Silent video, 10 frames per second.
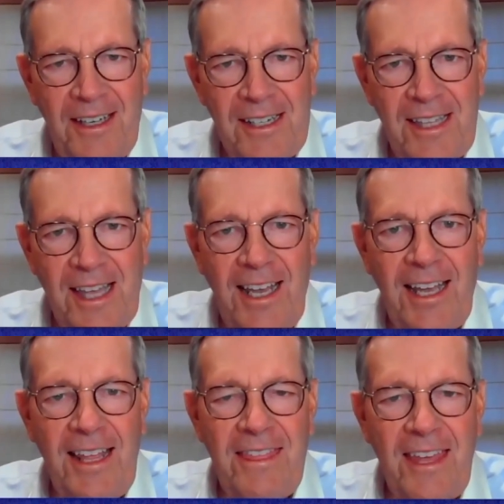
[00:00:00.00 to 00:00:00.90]
is that
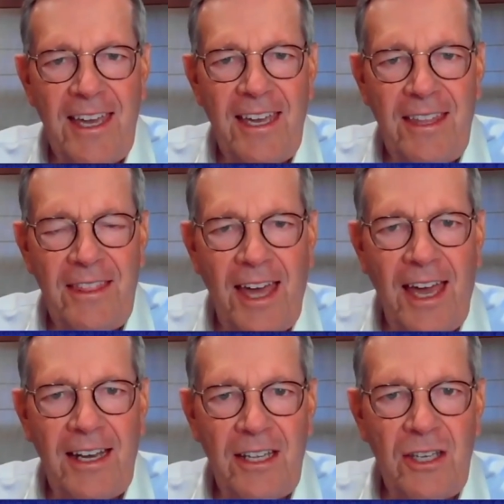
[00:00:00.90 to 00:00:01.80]
anything
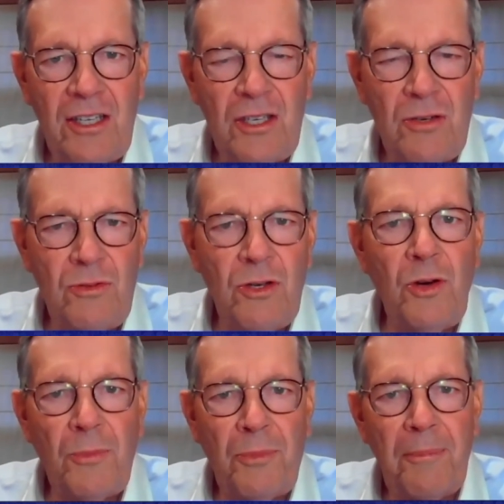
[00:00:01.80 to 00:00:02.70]
that you do
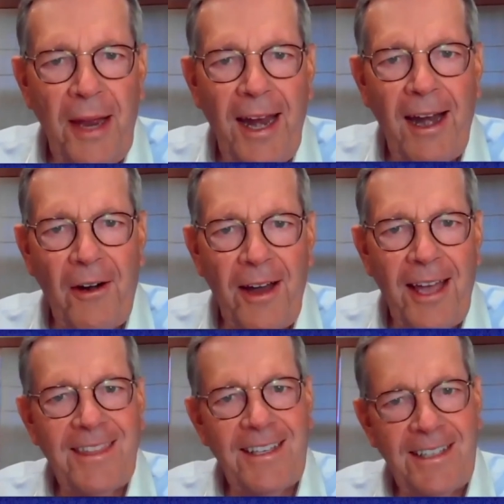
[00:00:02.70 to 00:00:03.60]
to prepare
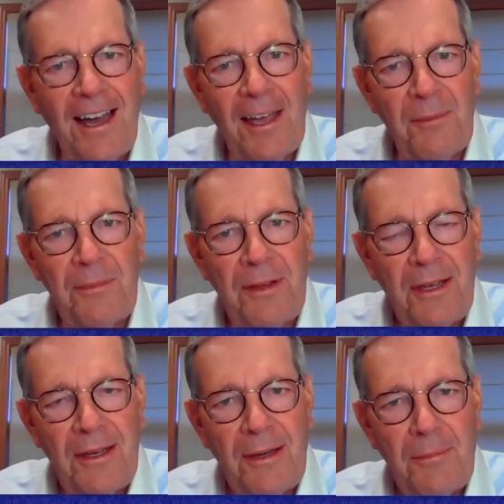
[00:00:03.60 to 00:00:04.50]
at the time
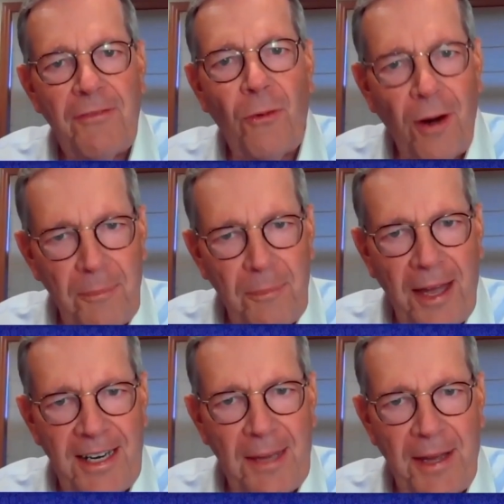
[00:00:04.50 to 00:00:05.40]
before a
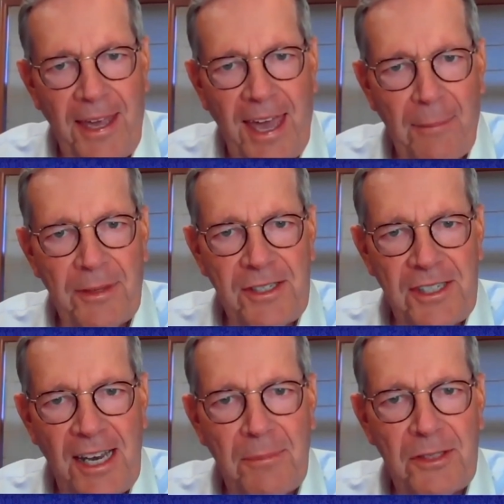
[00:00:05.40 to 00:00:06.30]
pandemic happens
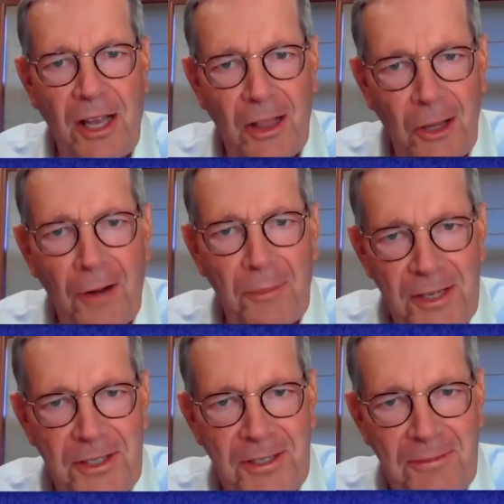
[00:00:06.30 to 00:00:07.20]
seems
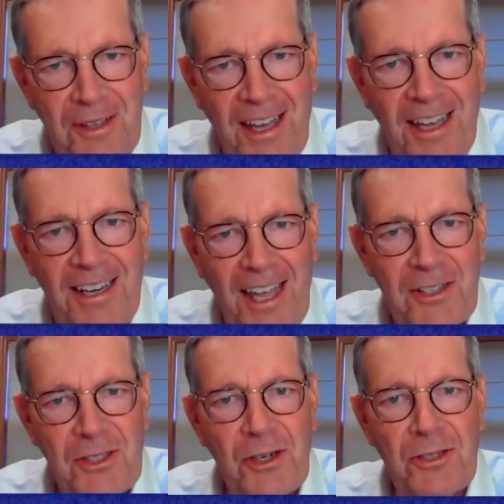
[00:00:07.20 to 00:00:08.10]
alarmist, and
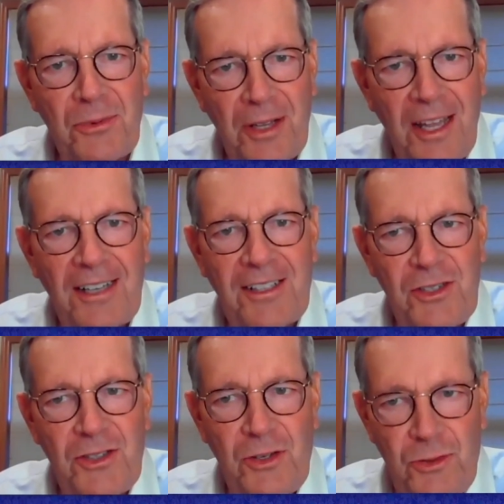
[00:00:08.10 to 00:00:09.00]
hence there's a
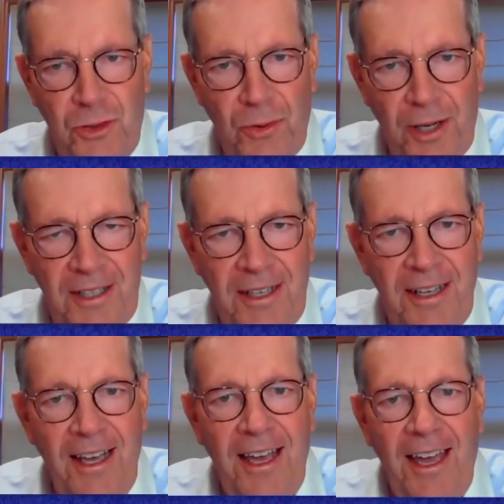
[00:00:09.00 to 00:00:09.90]
reluctance to do it.
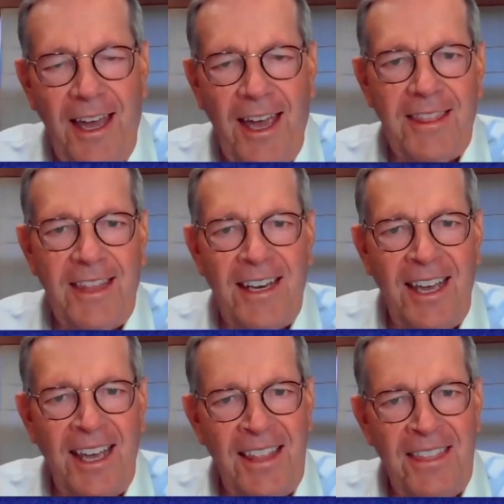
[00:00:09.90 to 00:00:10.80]
And then
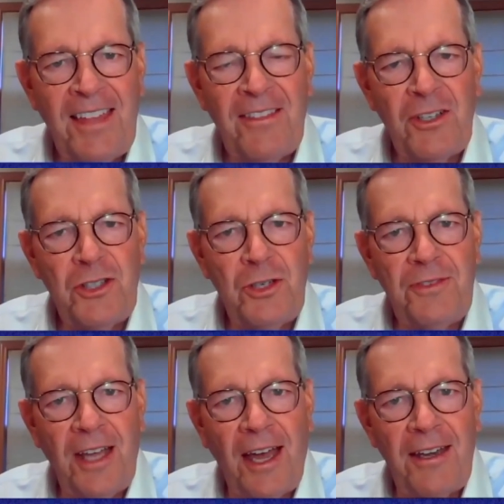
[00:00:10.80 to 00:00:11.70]
anything that
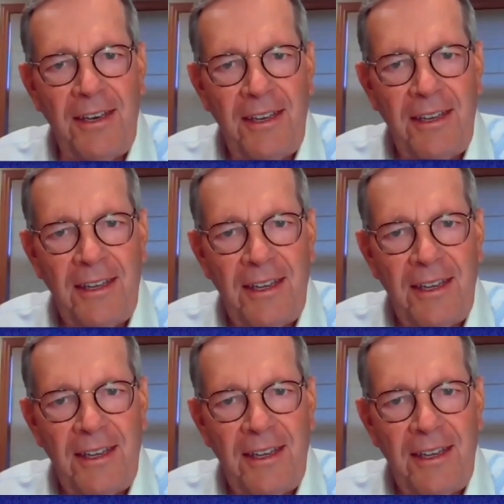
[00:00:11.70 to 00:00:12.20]
you've done